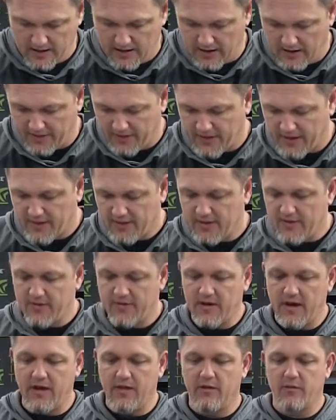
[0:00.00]
I think
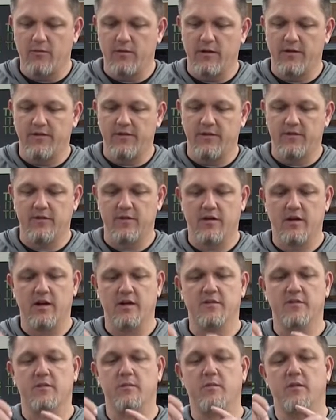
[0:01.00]
these other ones, these are
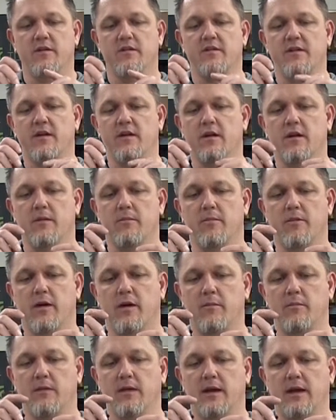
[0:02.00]
custom ones that you can
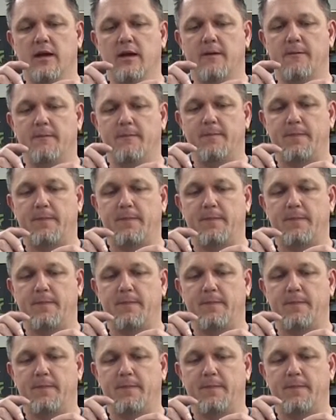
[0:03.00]
probably